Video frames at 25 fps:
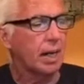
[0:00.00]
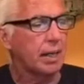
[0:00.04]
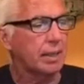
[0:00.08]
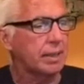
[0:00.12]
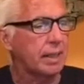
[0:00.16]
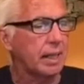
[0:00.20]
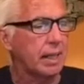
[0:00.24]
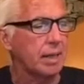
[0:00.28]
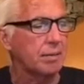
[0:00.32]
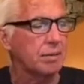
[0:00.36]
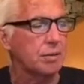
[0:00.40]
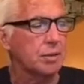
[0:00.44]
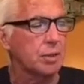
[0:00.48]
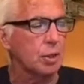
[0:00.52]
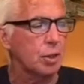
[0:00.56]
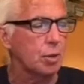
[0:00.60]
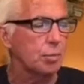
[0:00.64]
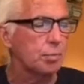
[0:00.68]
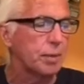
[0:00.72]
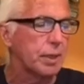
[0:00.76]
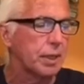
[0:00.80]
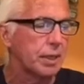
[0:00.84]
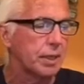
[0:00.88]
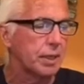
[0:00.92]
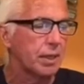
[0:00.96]
Dave's going to
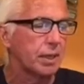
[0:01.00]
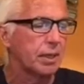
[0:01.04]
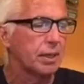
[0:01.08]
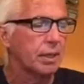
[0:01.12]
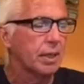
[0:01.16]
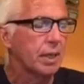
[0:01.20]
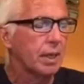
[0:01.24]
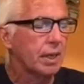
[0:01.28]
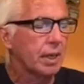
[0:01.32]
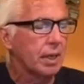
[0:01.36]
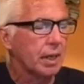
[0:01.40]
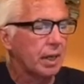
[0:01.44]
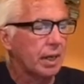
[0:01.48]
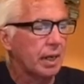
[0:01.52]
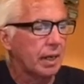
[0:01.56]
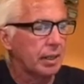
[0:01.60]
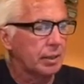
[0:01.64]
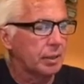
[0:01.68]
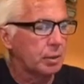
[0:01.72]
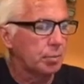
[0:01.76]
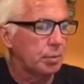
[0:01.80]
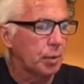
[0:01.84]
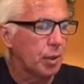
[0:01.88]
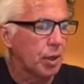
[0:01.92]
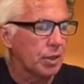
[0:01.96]
be there.
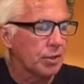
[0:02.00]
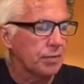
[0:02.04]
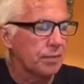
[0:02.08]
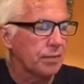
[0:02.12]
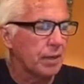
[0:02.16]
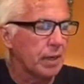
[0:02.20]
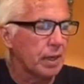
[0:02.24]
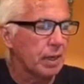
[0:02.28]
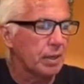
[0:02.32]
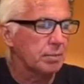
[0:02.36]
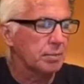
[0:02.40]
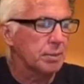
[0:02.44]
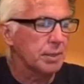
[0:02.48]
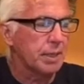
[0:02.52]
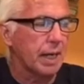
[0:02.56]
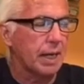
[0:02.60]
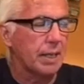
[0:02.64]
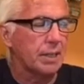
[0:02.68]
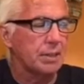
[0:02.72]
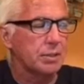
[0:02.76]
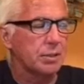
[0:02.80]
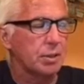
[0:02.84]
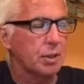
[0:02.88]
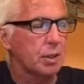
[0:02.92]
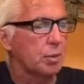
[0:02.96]
DuBois Firearms
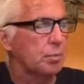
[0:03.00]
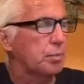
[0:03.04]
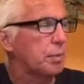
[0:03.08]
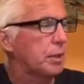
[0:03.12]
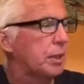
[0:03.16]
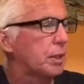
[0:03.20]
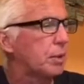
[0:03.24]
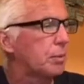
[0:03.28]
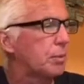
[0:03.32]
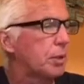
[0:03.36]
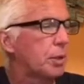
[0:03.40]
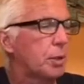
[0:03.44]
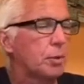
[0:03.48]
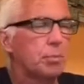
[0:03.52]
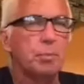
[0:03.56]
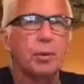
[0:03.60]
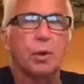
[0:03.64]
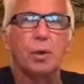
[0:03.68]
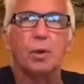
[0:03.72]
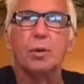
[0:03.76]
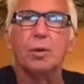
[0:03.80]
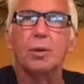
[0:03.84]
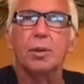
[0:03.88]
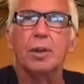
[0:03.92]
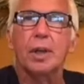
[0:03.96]
guys are going to be there with a
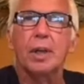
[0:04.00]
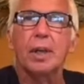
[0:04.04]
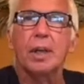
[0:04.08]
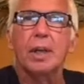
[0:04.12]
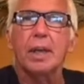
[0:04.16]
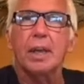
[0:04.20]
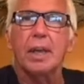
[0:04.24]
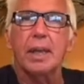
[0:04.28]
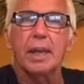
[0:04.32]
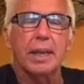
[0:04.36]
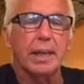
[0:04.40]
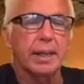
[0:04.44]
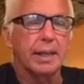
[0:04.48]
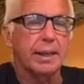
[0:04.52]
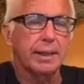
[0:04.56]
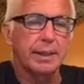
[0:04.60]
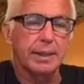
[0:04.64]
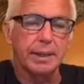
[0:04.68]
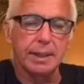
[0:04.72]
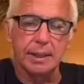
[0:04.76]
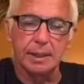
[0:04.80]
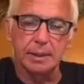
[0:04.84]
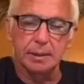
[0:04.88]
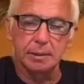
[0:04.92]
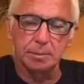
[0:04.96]
booth. And,
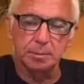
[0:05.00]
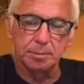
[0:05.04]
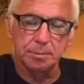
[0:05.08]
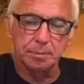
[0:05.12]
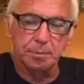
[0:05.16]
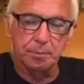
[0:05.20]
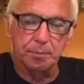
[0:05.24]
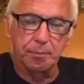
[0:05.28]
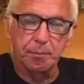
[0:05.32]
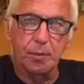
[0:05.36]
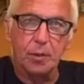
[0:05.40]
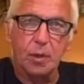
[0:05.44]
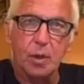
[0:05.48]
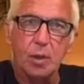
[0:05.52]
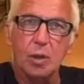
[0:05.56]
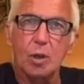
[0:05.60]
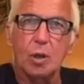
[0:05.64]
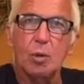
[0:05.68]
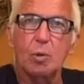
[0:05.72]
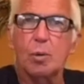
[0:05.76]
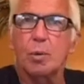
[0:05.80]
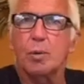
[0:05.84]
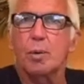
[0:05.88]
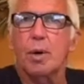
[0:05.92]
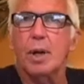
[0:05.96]

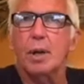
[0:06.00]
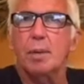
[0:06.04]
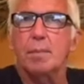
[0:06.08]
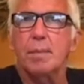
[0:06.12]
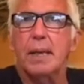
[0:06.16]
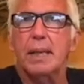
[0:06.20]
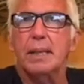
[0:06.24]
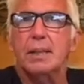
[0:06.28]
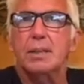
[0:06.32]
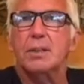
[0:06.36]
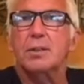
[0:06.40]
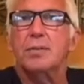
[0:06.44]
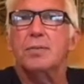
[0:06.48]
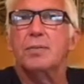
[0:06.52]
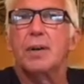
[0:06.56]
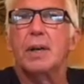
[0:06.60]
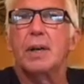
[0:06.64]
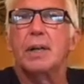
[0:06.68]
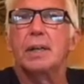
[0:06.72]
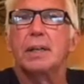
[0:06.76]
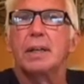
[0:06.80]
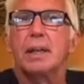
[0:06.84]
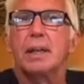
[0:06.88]
we want to make this fun.